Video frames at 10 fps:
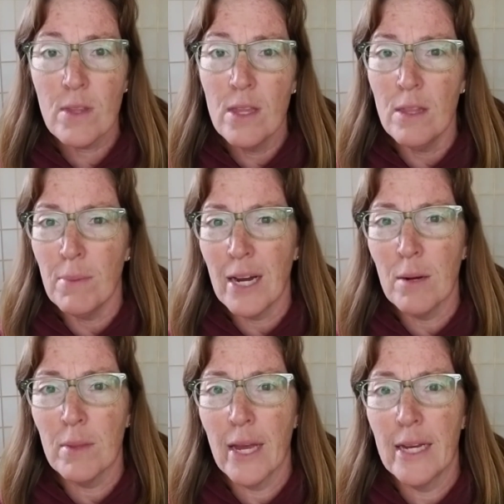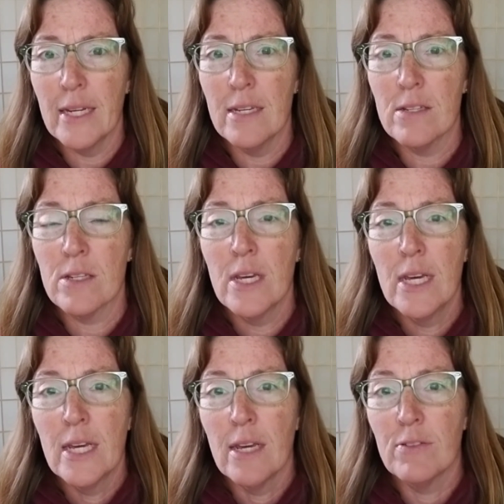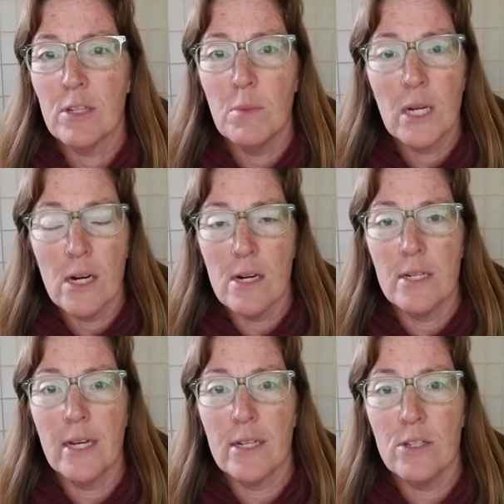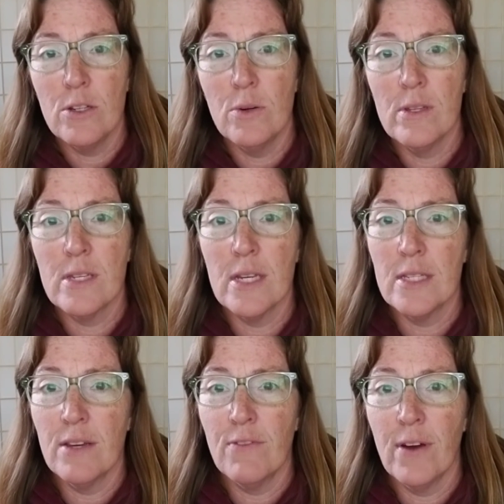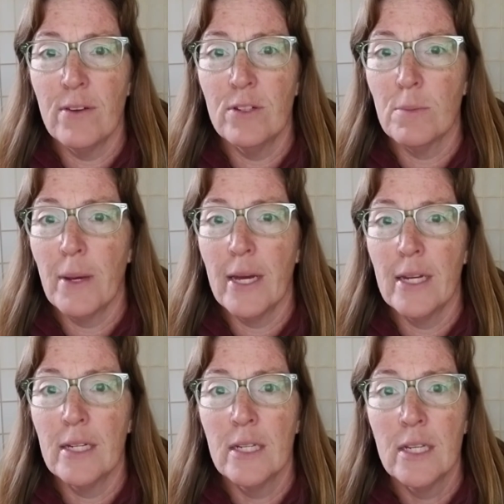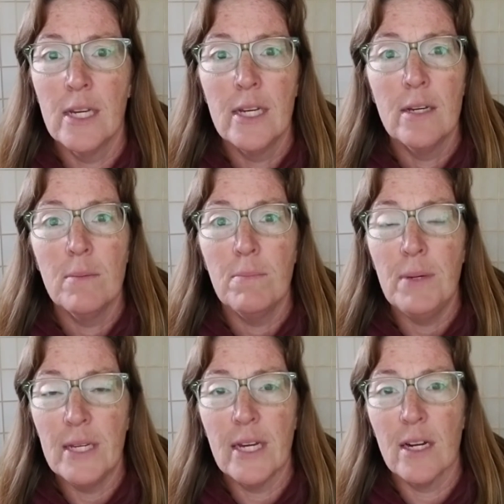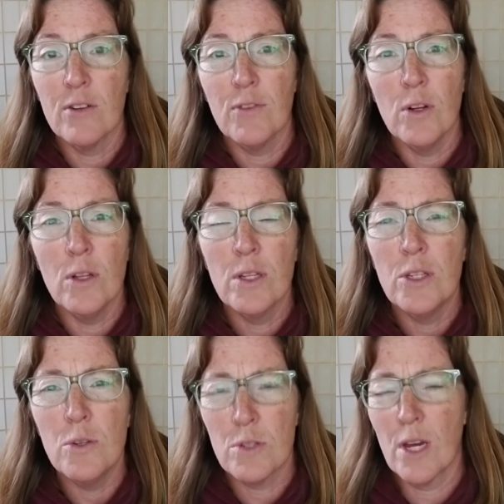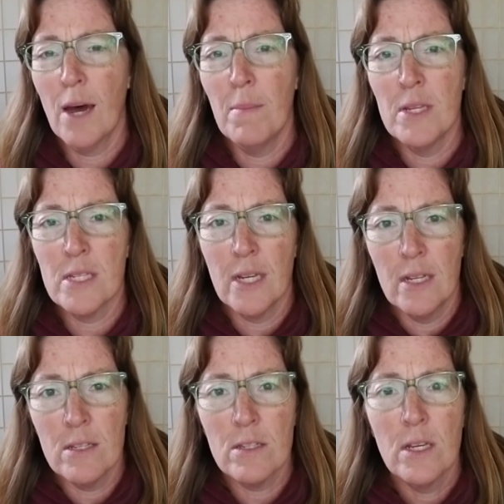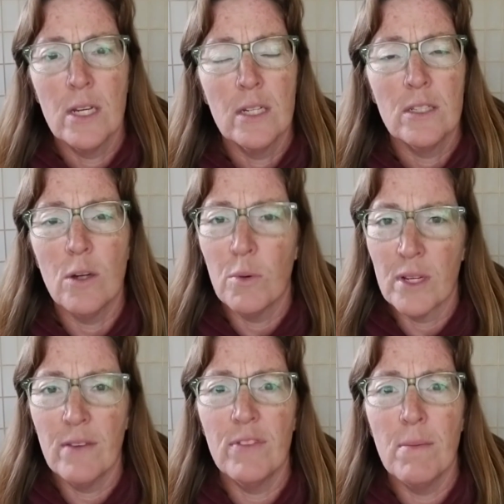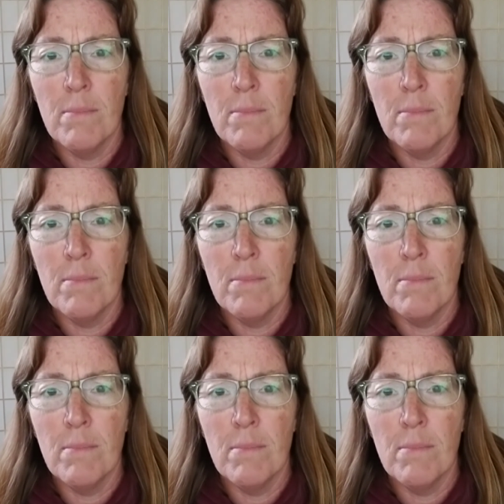The bottom line is, if someone contacts you and says they've found your pet, be careful, use common sense, don't give them